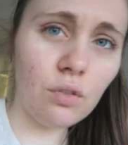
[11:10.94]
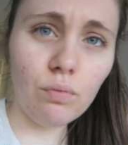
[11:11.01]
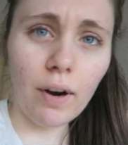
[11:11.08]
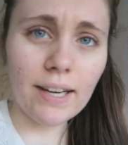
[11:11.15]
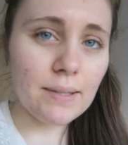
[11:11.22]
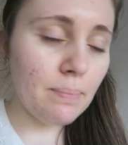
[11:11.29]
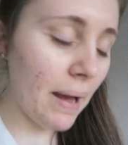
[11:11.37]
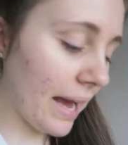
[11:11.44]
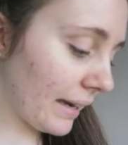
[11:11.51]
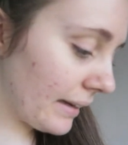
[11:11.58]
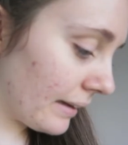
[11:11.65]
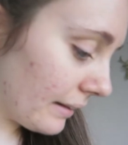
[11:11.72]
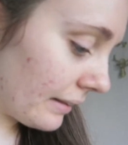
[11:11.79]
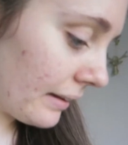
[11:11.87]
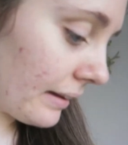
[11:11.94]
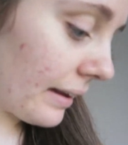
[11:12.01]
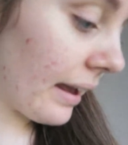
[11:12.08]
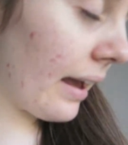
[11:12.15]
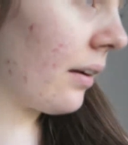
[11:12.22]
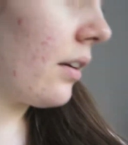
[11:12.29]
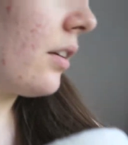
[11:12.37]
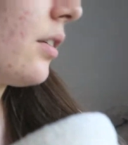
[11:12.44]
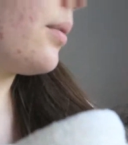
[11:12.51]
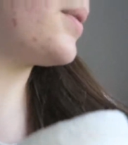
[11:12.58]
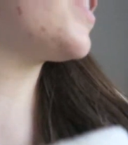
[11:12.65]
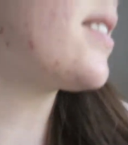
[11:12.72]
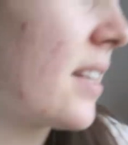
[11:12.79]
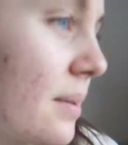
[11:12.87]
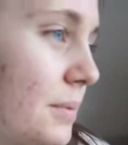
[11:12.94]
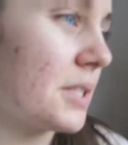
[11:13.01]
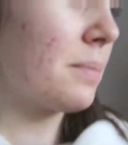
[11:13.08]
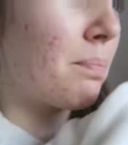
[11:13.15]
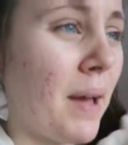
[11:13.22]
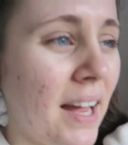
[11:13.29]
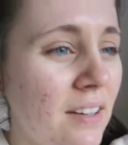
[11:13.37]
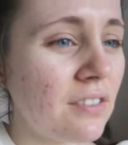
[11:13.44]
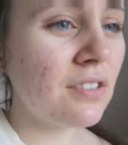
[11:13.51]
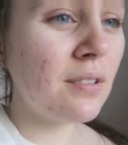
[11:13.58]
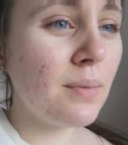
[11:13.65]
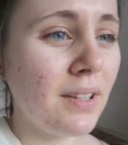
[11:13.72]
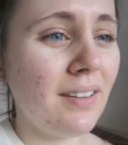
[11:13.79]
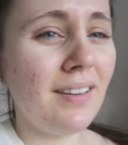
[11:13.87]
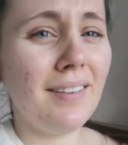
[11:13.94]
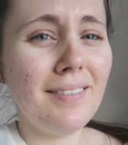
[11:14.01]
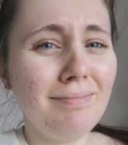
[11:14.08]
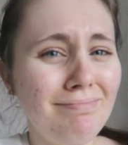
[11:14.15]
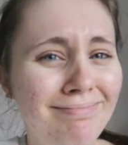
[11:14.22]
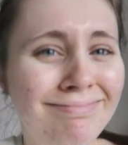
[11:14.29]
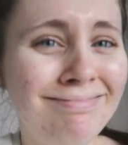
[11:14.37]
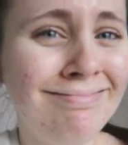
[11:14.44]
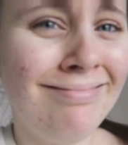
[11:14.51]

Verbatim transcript: rice packet that you get. Oh what's his name? Is it Ben or something like that?